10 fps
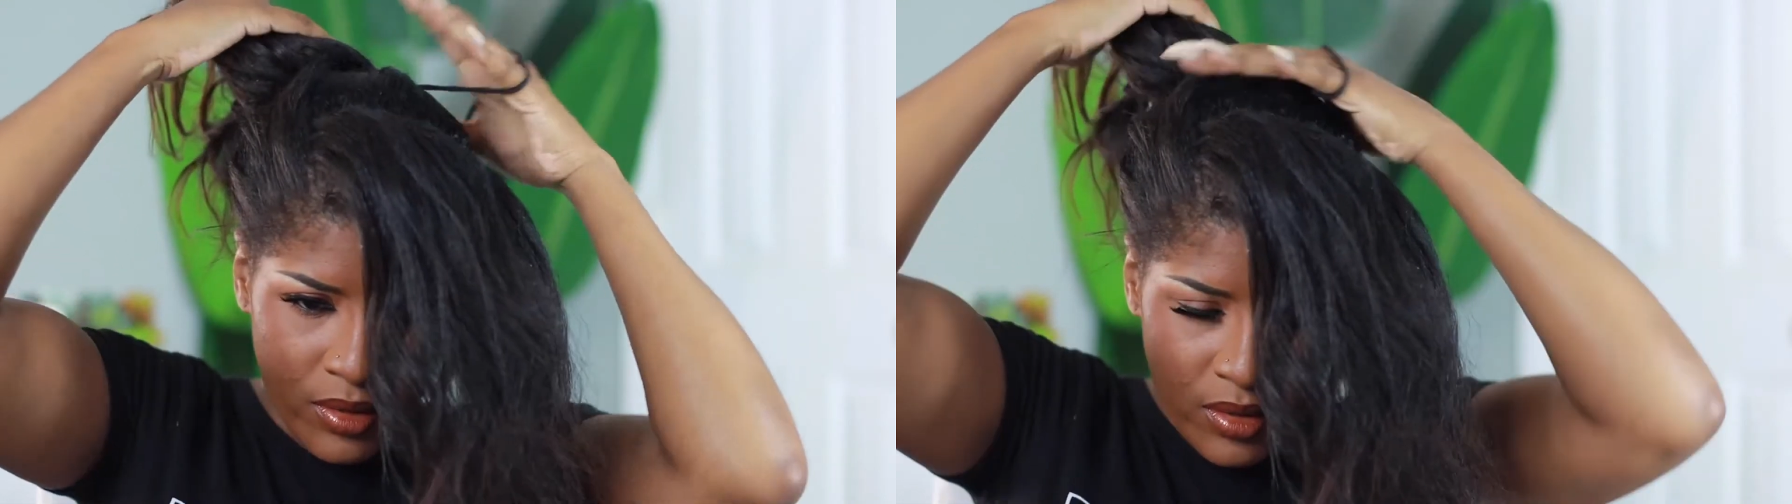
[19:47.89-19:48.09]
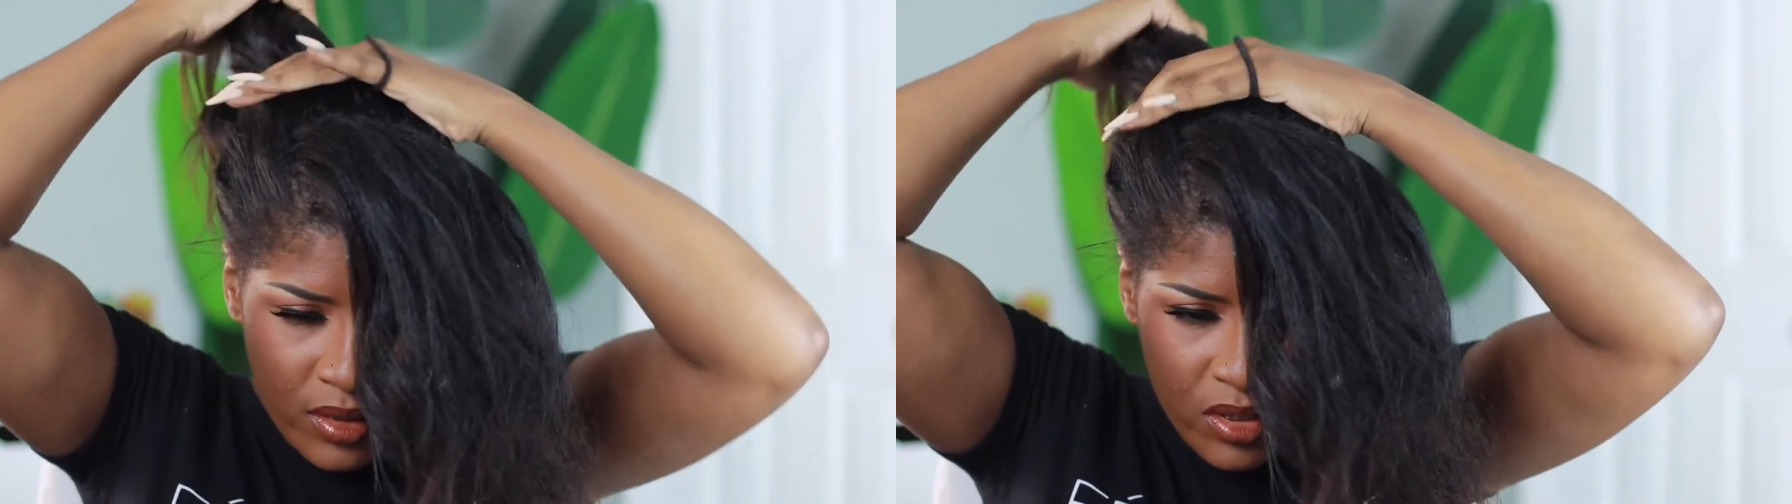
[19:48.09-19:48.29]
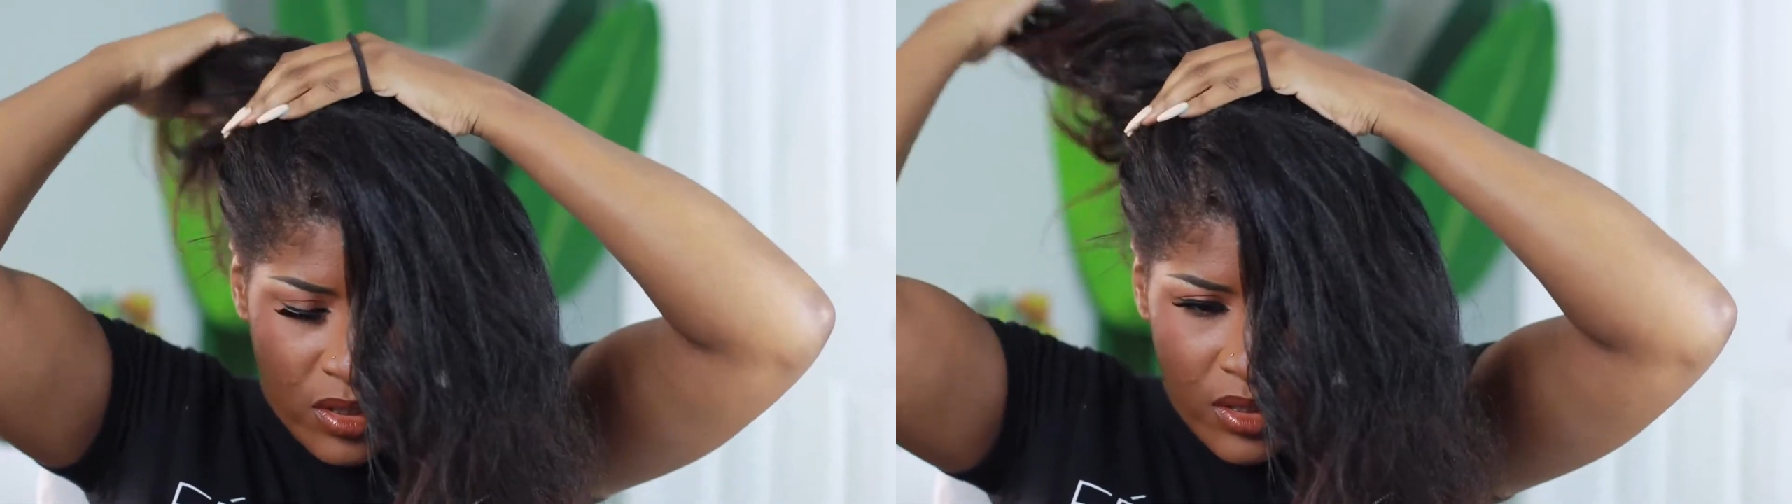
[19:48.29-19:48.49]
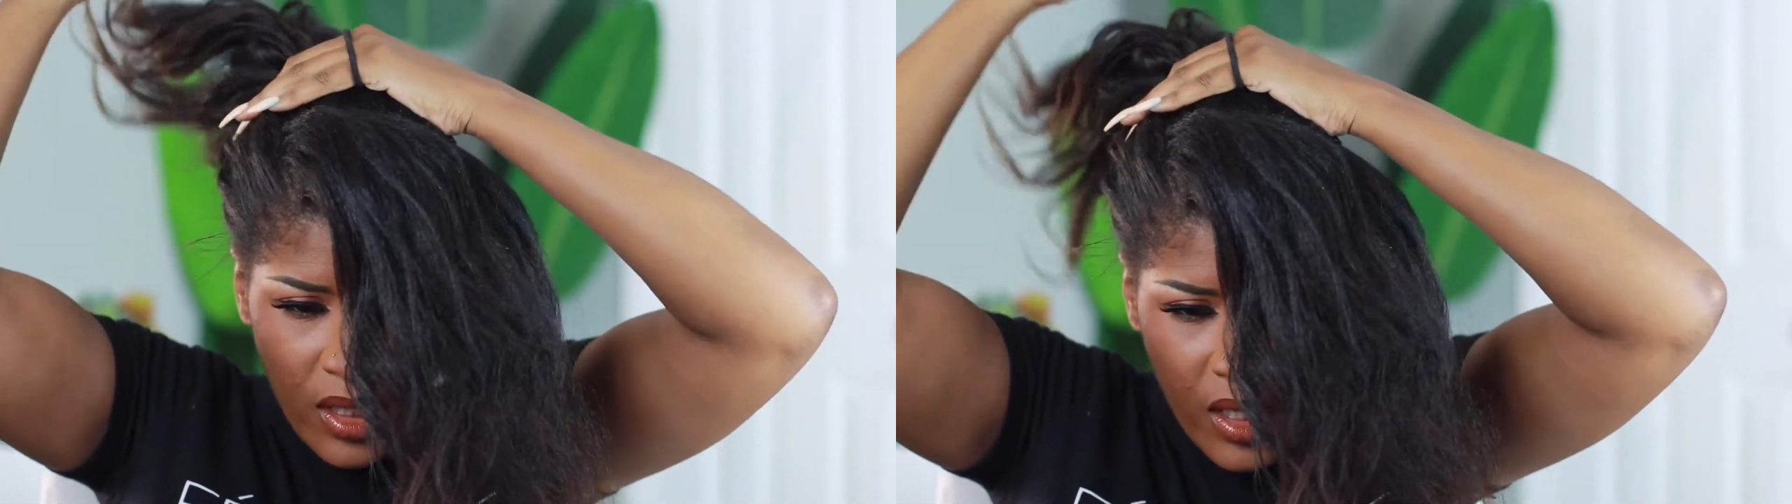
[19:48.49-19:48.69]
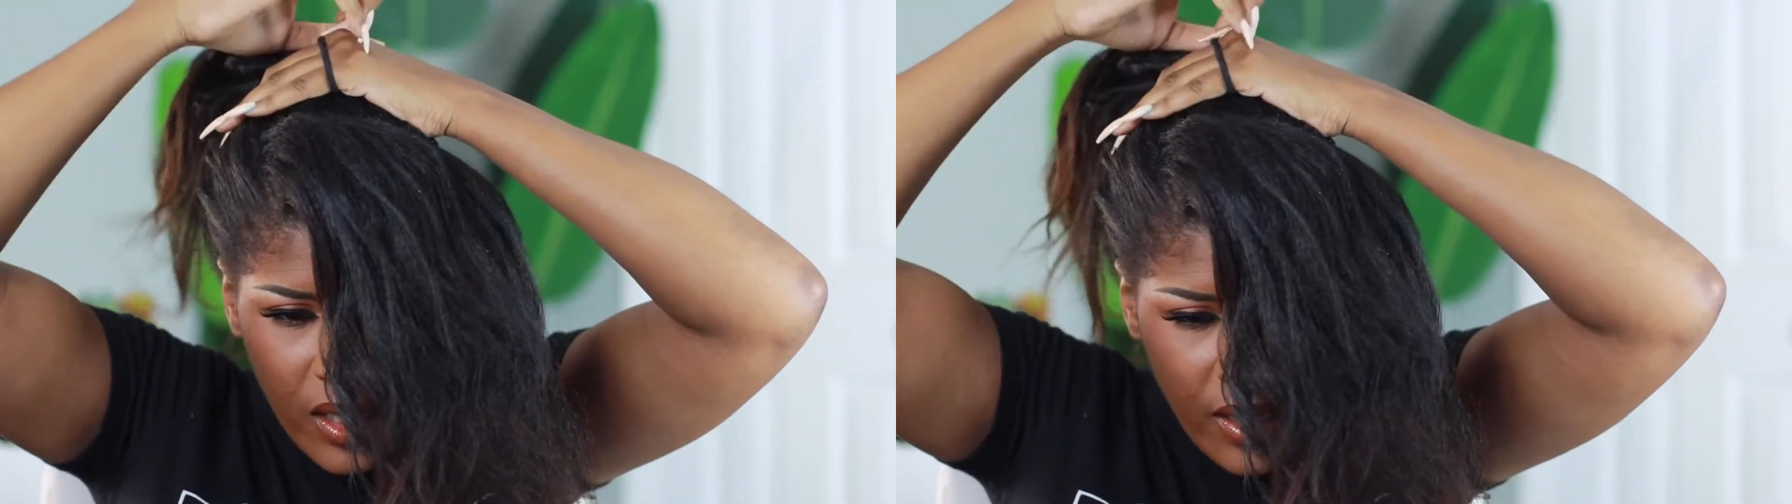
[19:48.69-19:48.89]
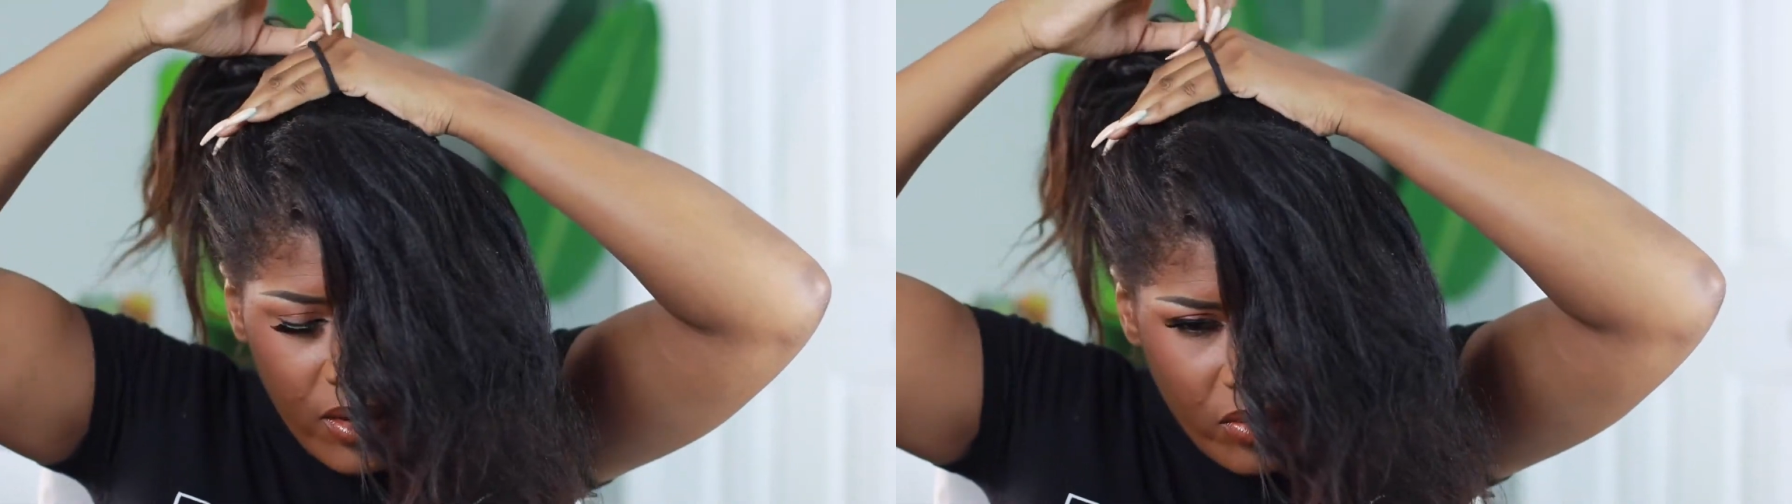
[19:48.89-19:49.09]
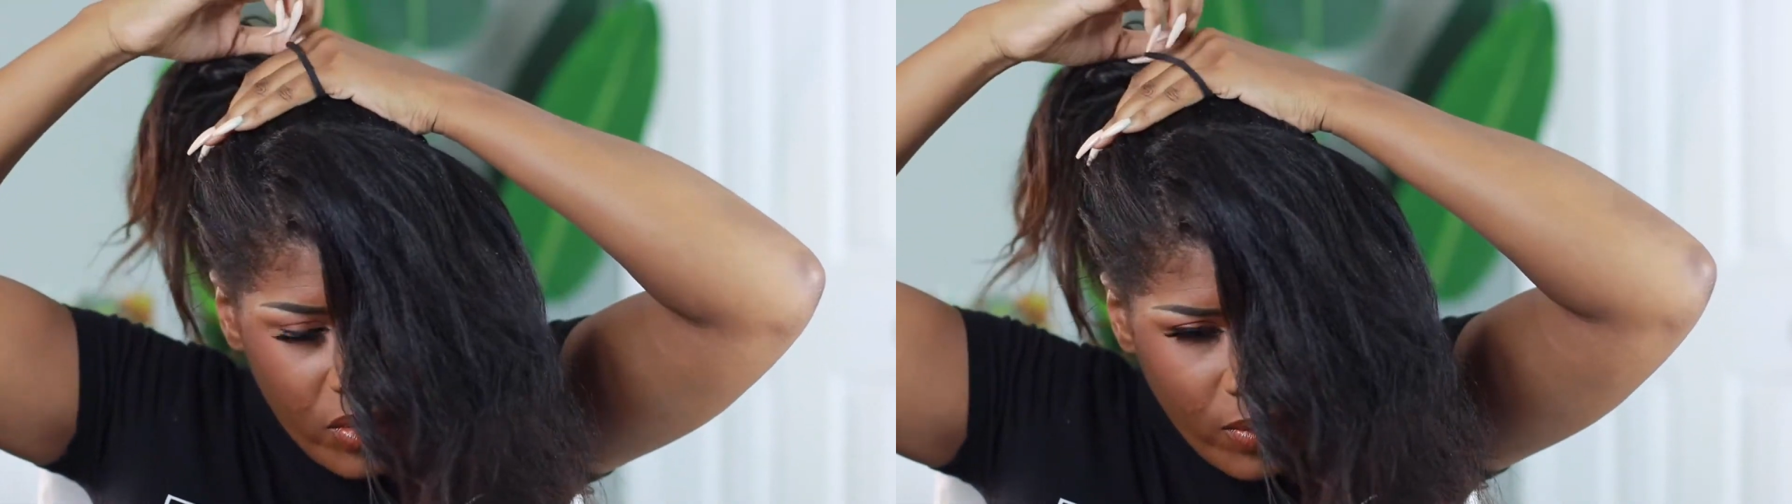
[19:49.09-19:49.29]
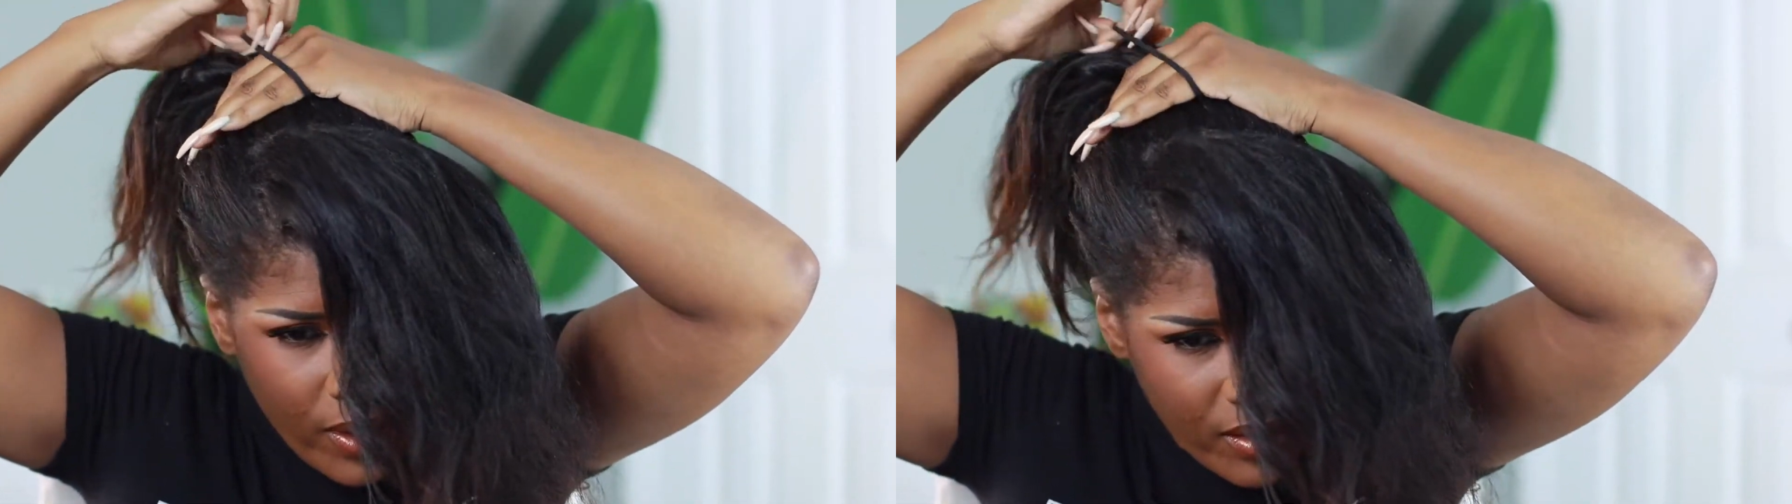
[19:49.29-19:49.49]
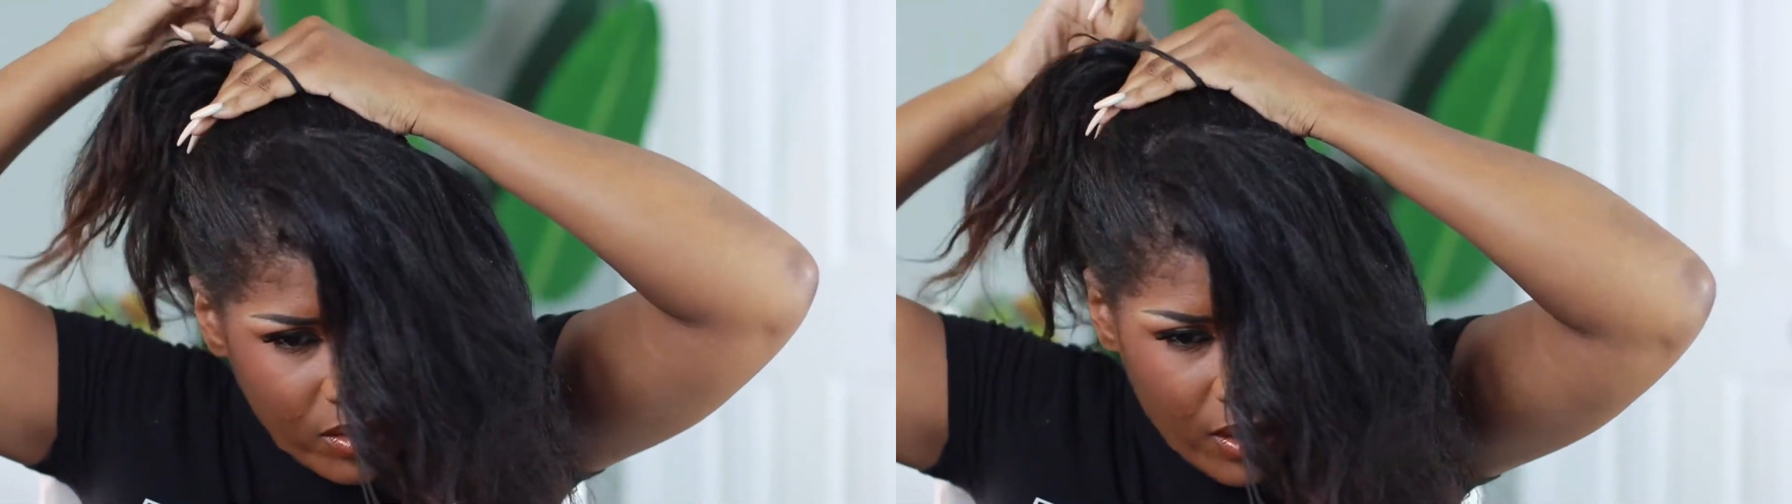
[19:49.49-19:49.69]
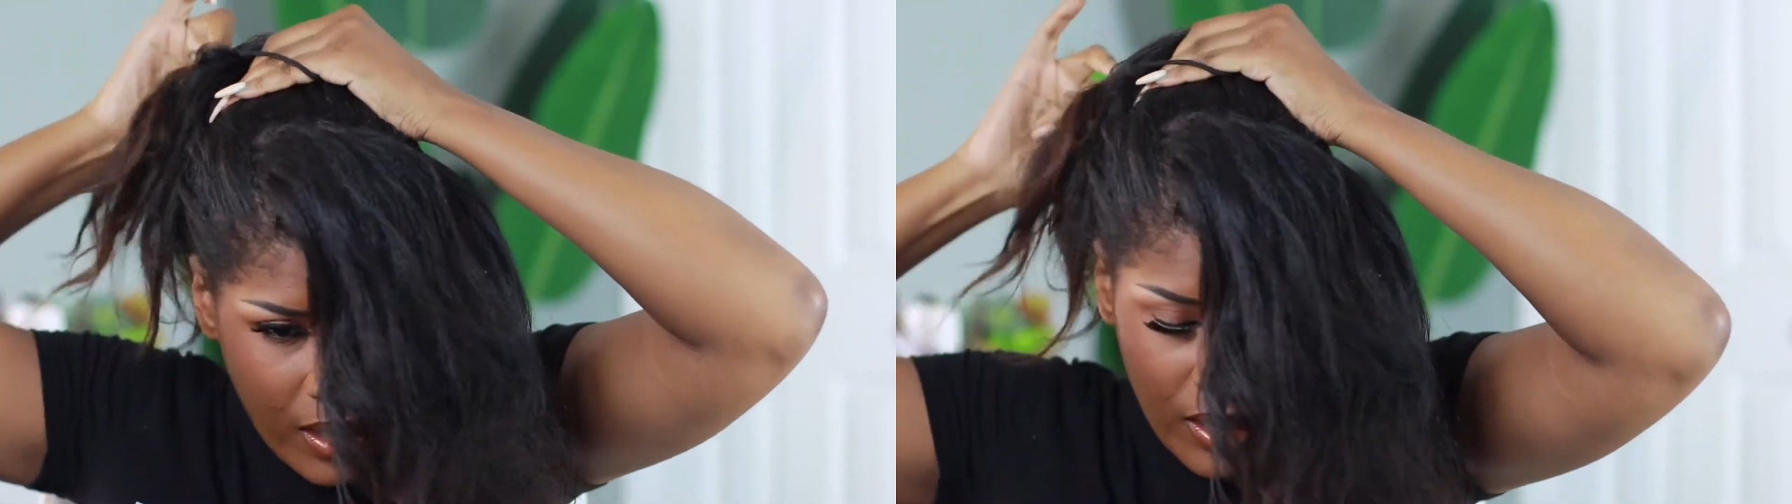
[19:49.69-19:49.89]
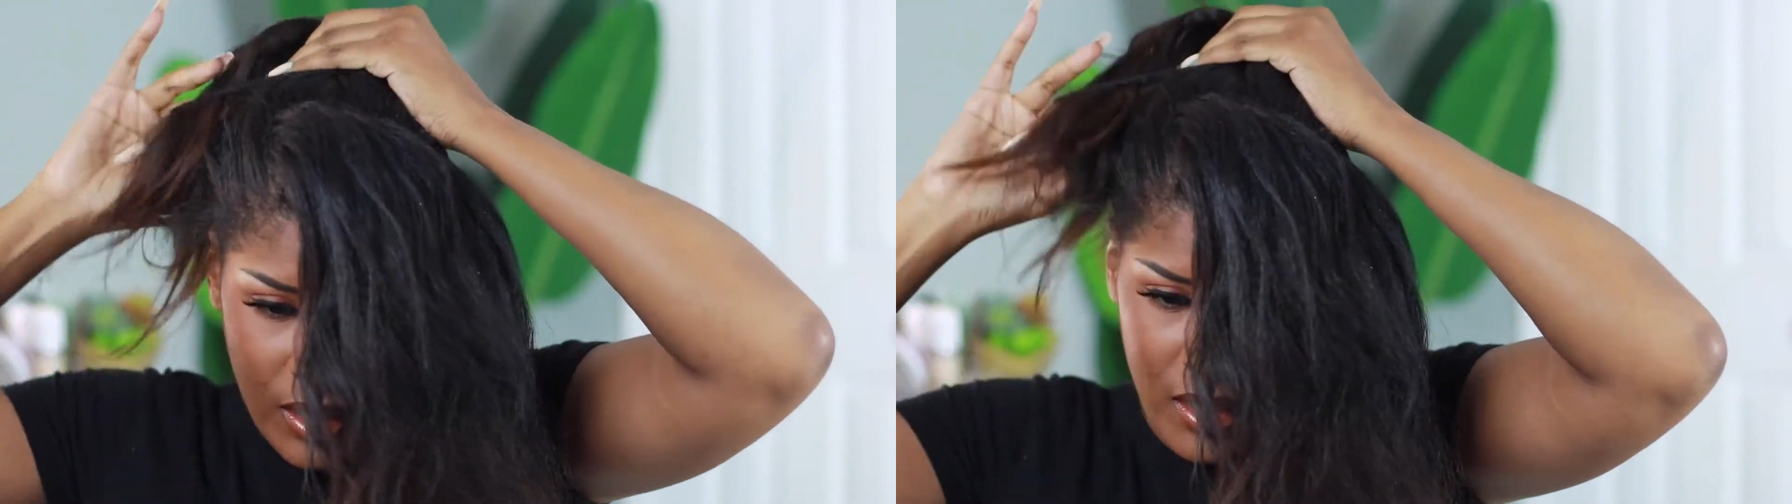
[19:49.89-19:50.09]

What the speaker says: This is just to get it out of the way so that I can